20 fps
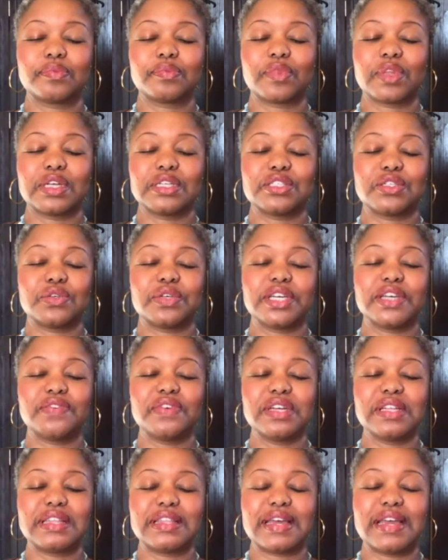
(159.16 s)
So giving
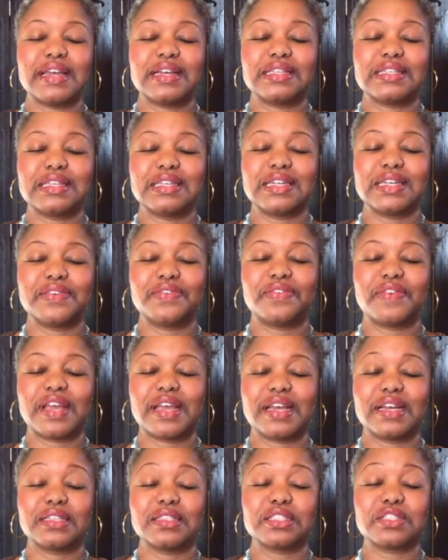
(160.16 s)
thanks in
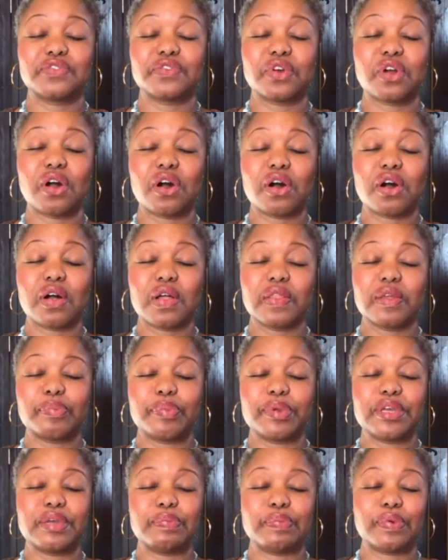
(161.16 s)
advance for all the
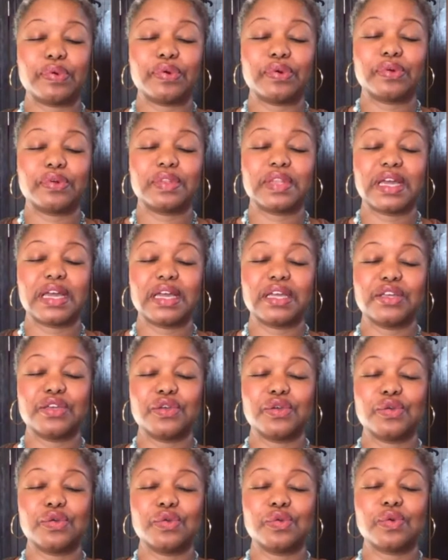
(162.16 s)
people that
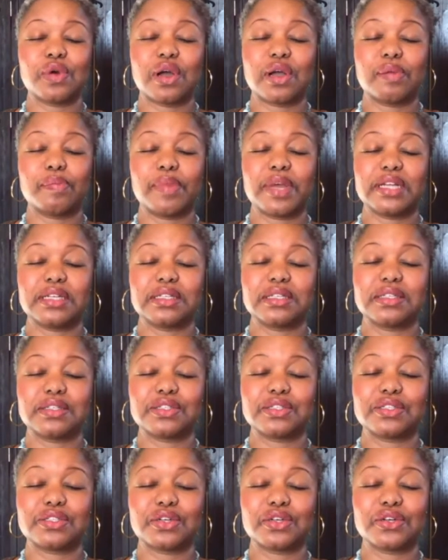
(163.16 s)
you are meant to
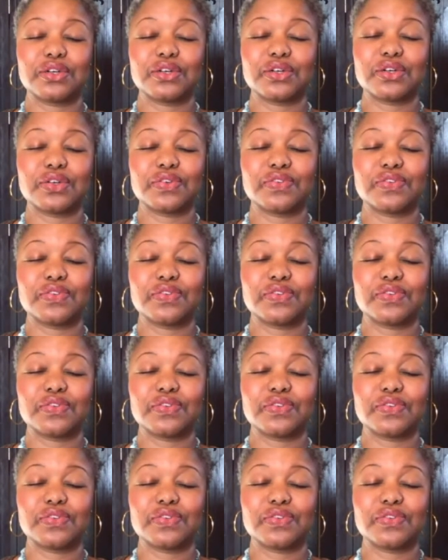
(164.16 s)
serve,